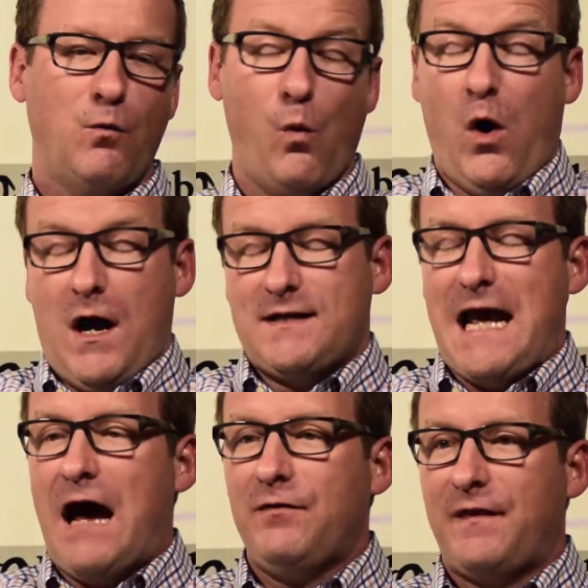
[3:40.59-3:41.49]
want
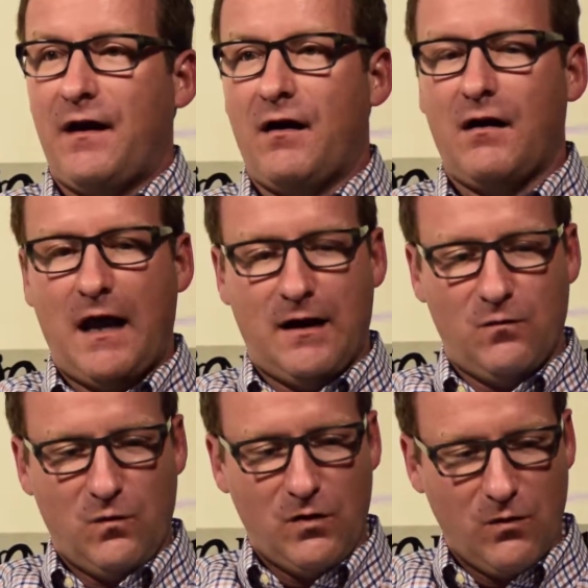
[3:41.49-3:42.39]
out there, and
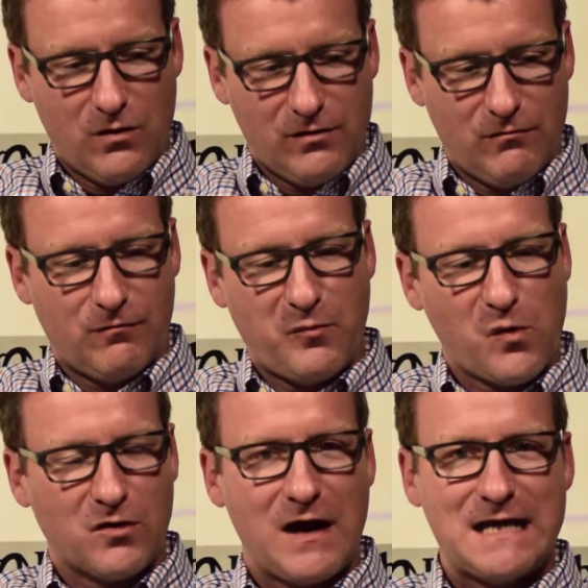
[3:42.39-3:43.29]
who are the
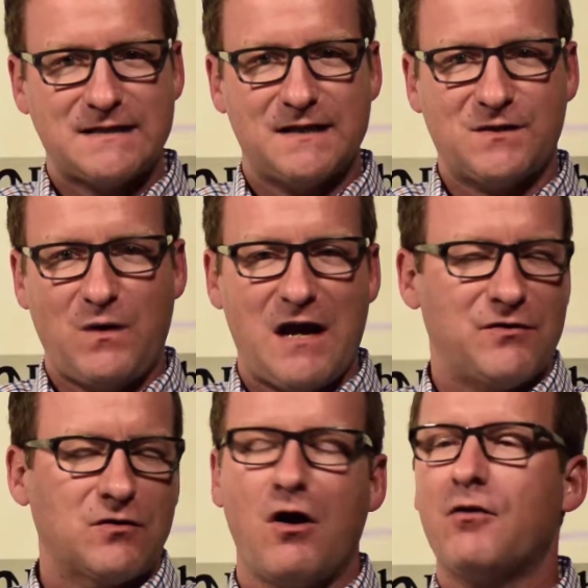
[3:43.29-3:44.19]
reporter assets that we have
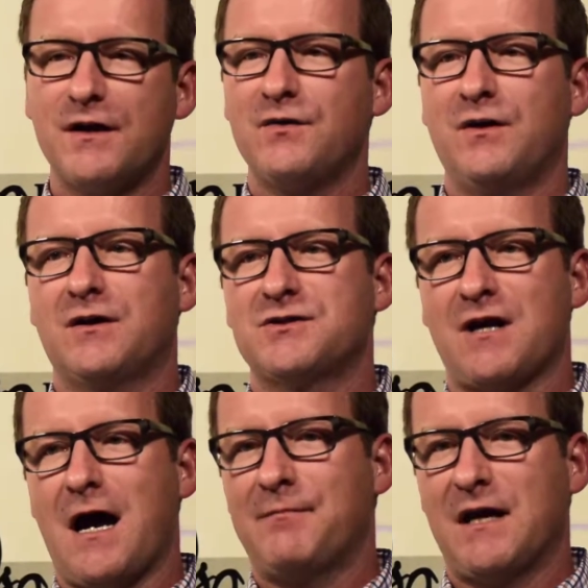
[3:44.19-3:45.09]
that are already doing a good
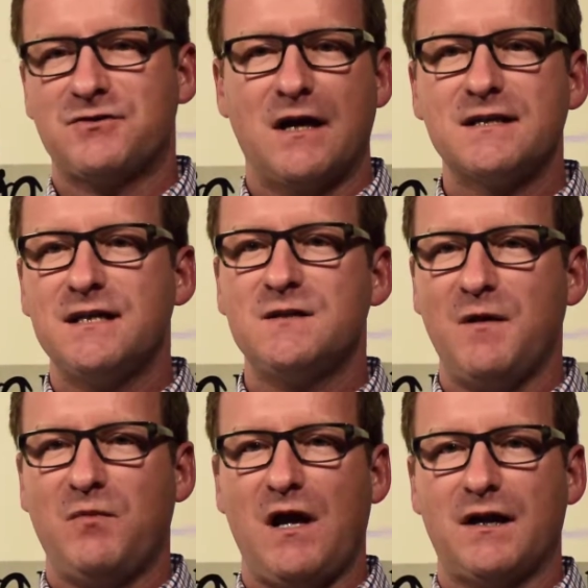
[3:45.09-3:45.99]
job, not trying to teach
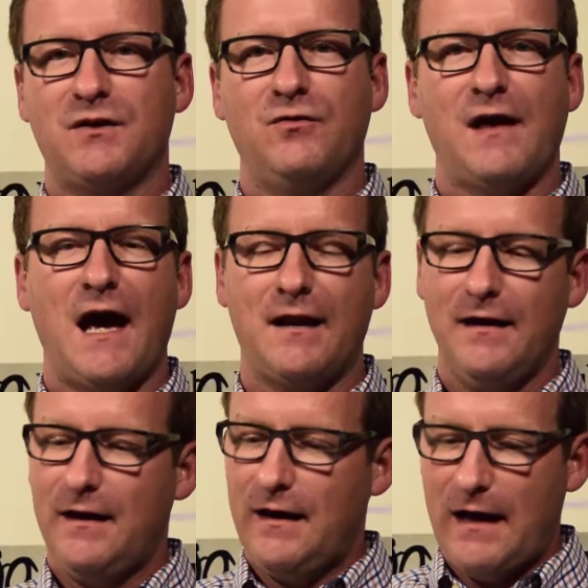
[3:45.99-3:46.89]
people how to do that,
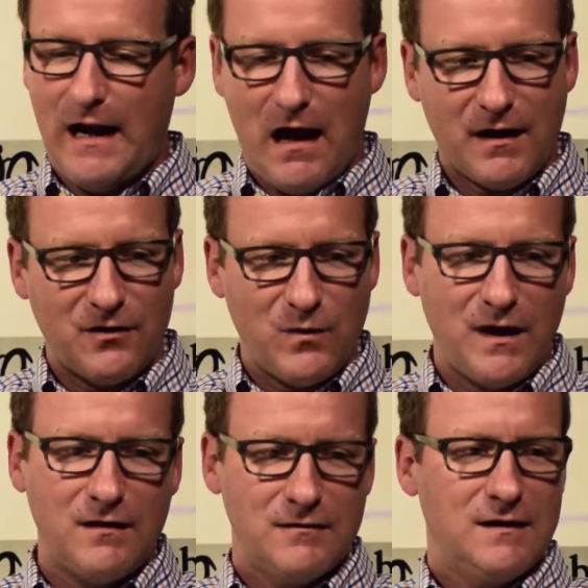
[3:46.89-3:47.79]
and how can we
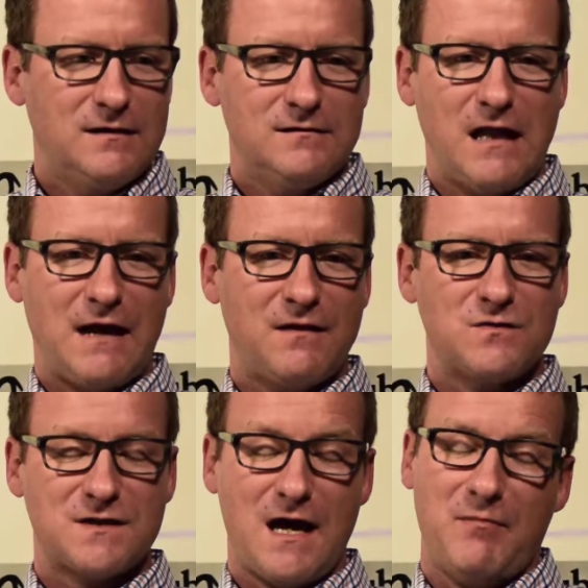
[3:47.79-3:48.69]
line
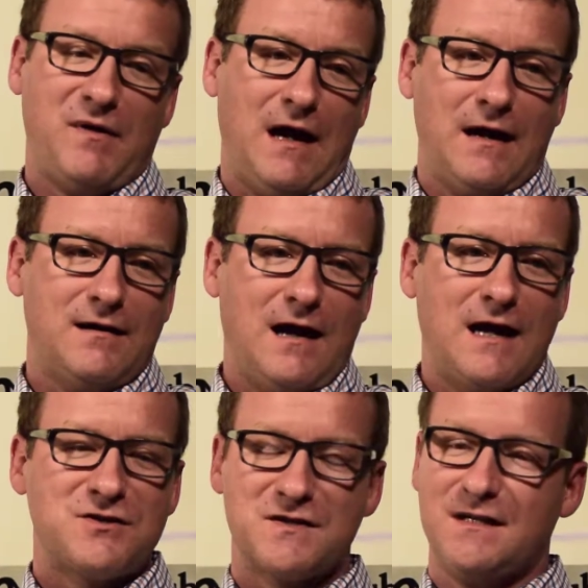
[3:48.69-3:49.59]
those up?
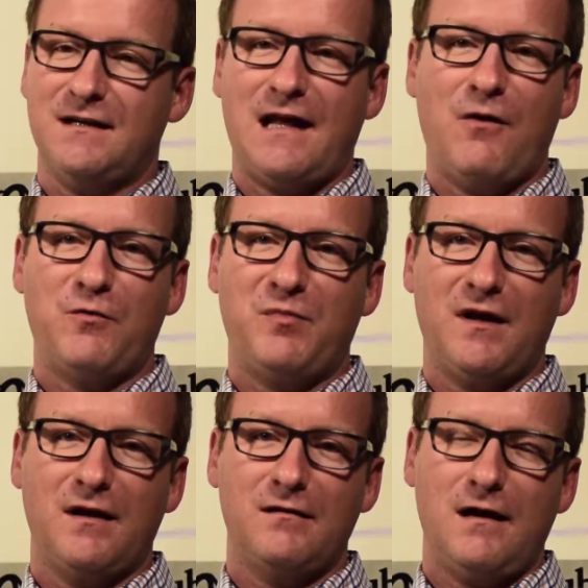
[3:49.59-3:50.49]
I just think that would
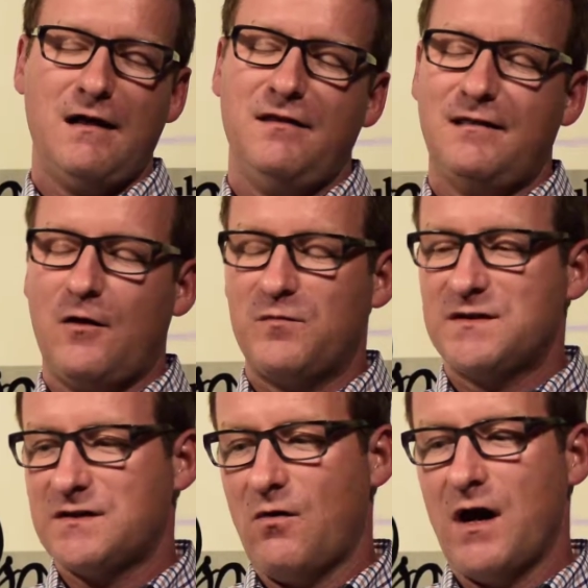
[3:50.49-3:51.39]
be
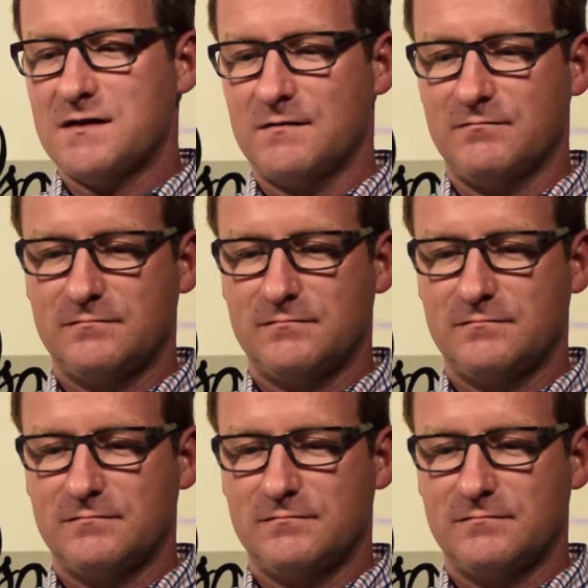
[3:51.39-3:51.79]
so awesome.